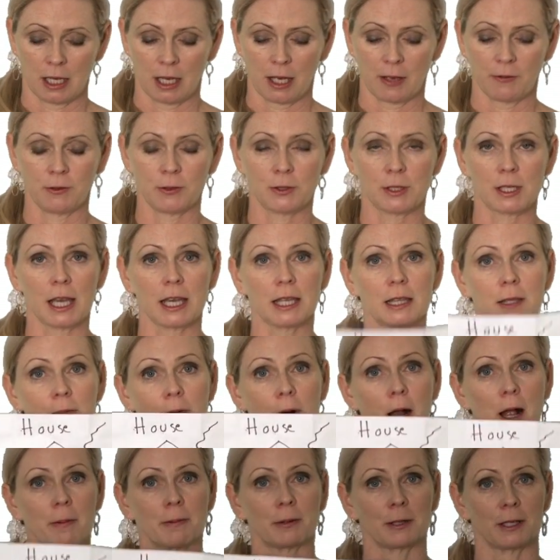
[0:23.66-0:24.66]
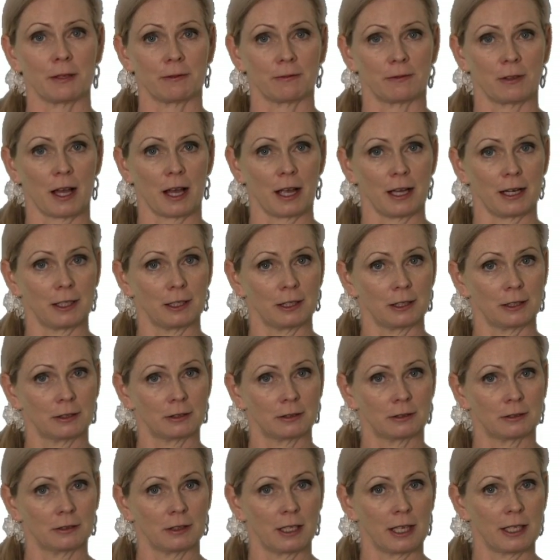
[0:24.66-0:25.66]
If you take the property flyer
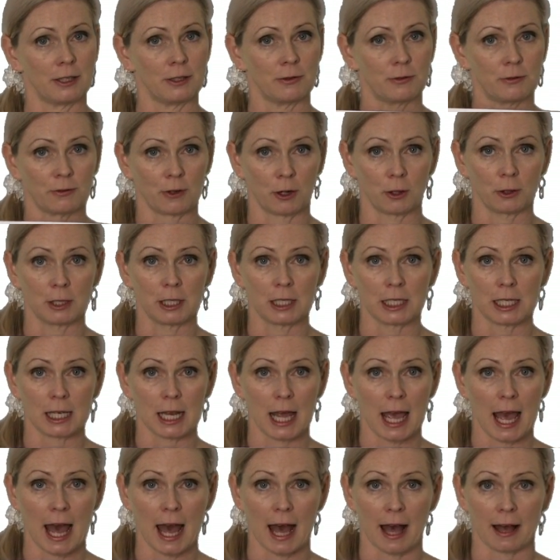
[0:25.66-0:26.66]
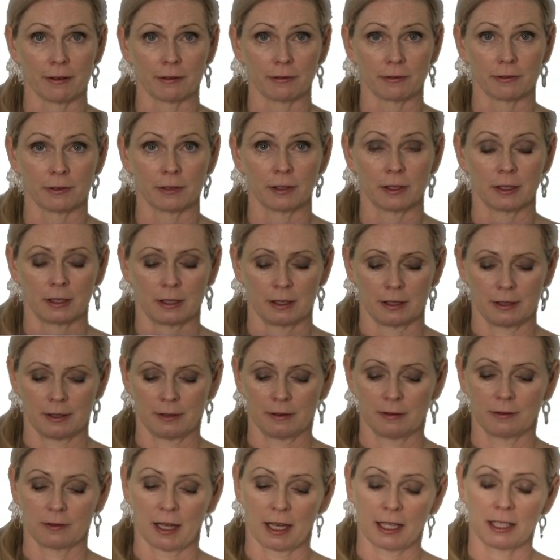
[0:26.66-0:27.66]
and you fold it in half,
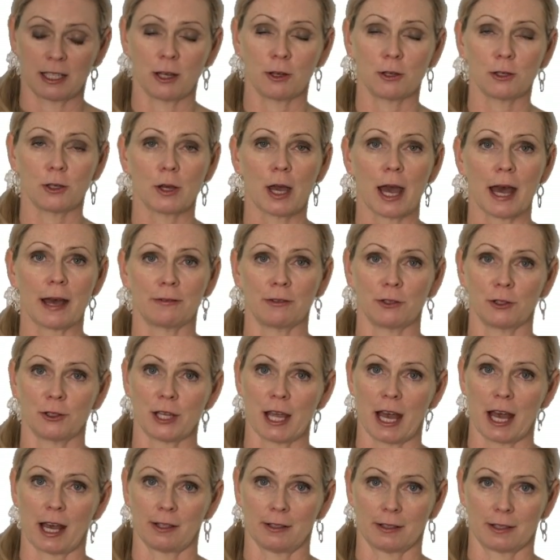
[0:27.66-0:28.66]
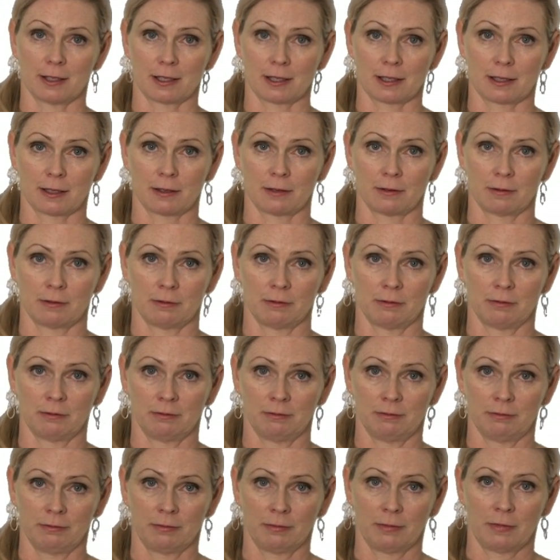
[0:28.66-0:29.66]
I know you have your doubts.
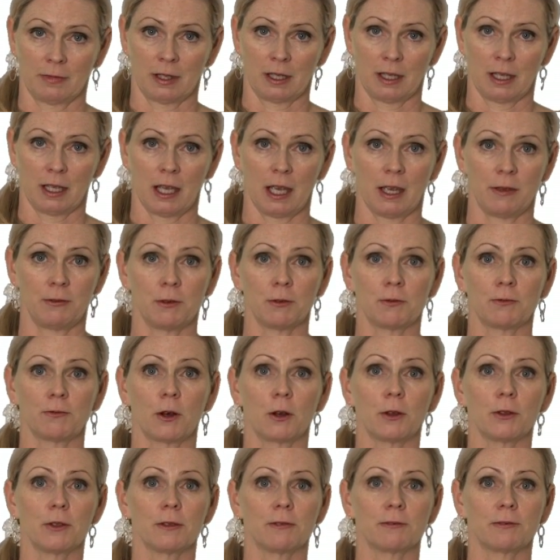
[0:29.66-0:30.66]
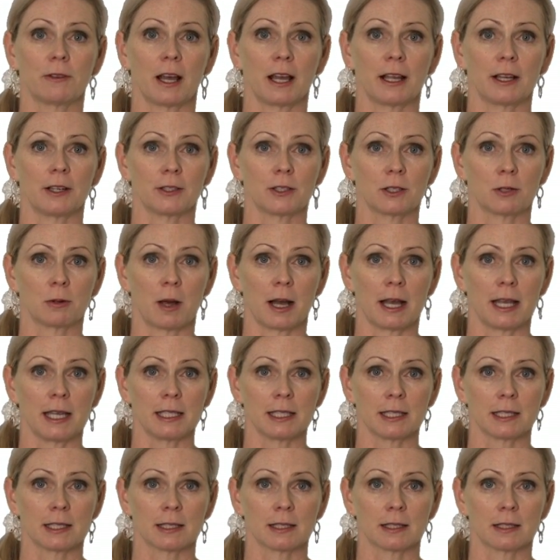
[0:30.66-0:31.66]
If you fold the flyer
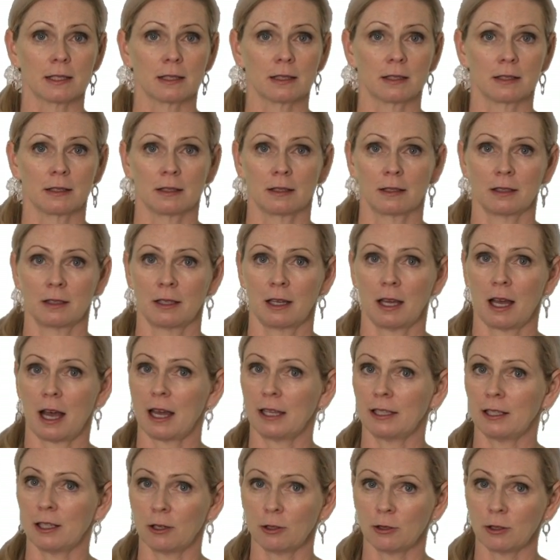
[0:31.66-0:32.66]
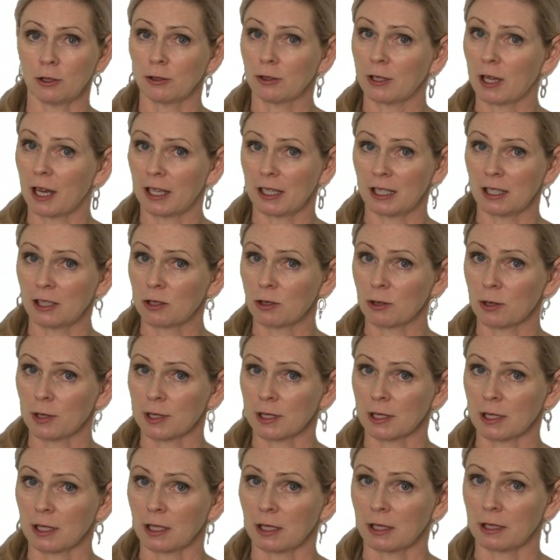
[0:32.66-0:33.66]
twice, I know you're not
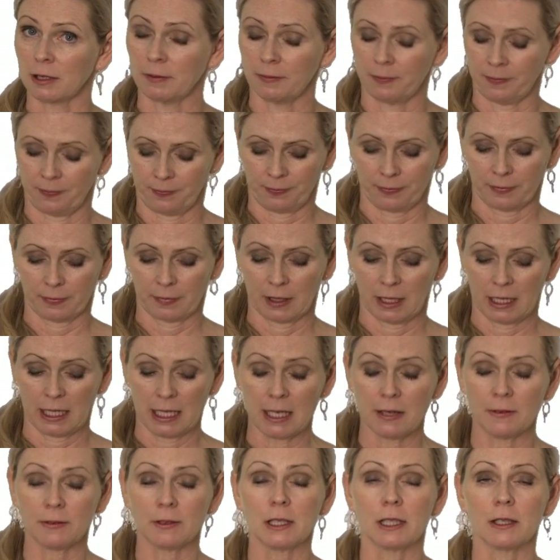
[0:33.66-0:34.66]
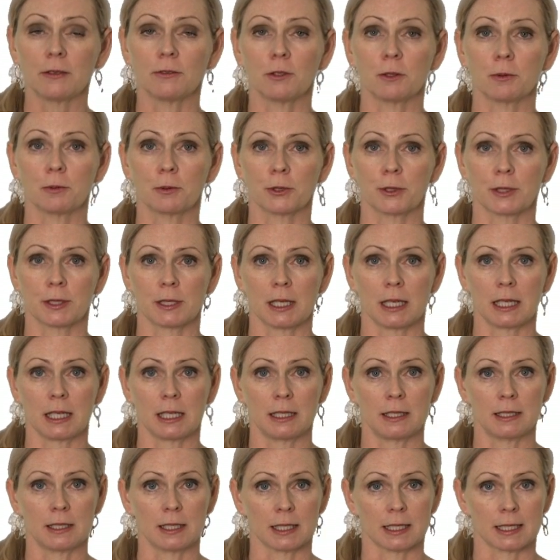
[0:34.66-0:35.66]
interested, even if you
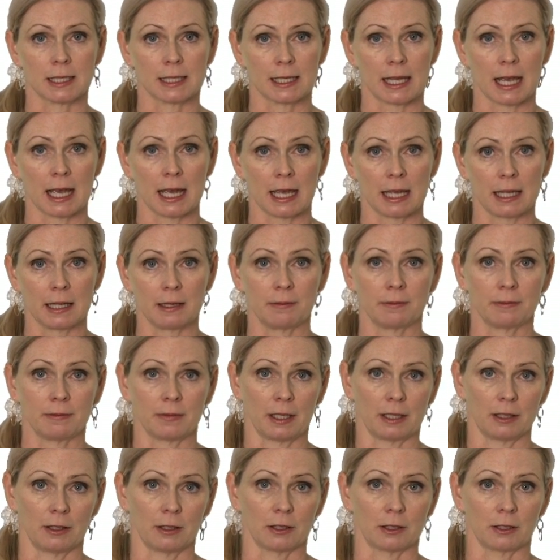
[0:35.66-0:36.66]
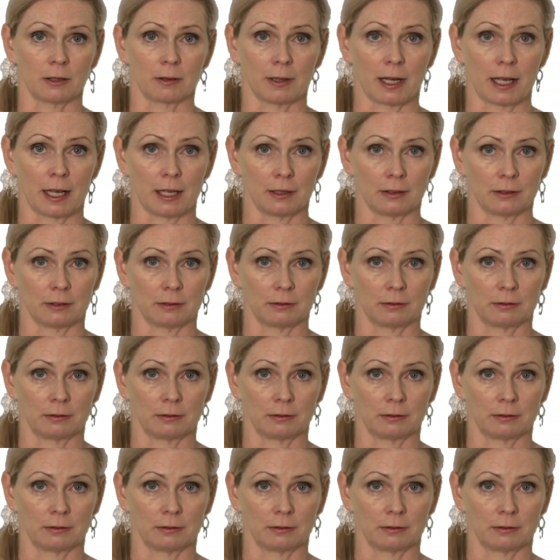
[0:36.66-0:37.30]
proceed to stay and look around.